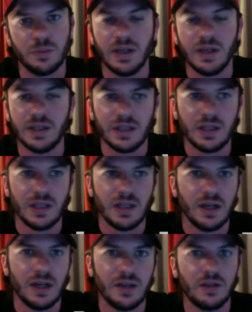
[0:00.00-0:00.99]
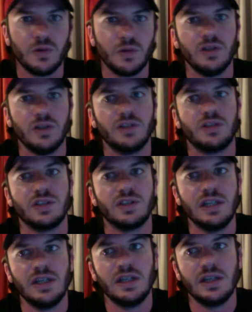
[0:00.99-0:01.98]
but you could
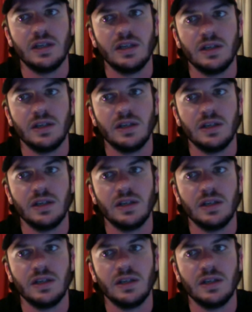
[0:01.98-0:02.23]
see